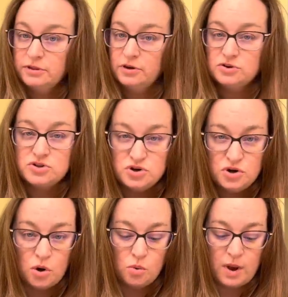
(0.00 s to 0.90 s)
There's
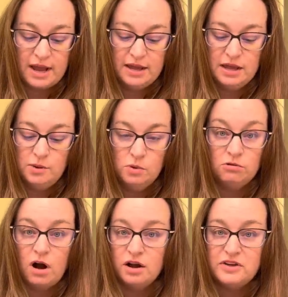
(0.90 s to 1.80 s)
no way he will
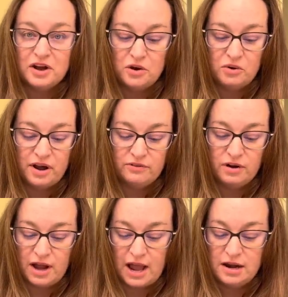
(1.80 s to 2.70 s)
rock that coat ever
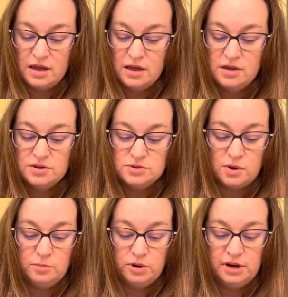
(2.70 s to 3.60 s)
again. So
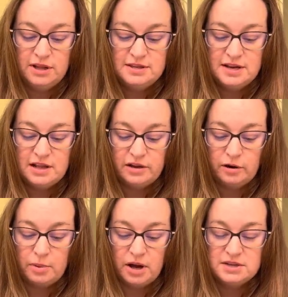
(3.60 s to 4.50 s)
I put it in the
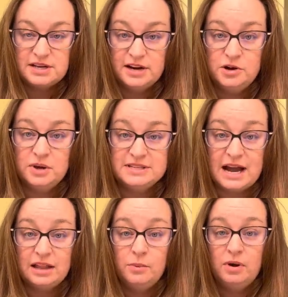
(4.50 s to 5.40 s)
declutter box, and I knew
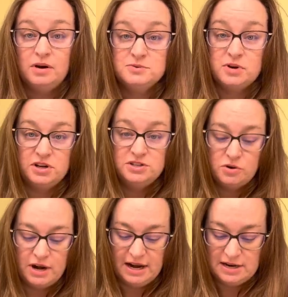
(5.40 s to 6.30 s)
exactly where I was gonna
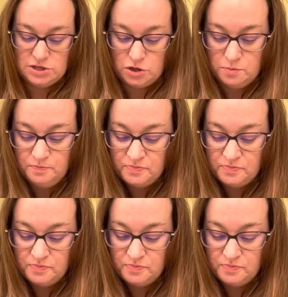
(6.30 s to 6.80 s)
donate it to.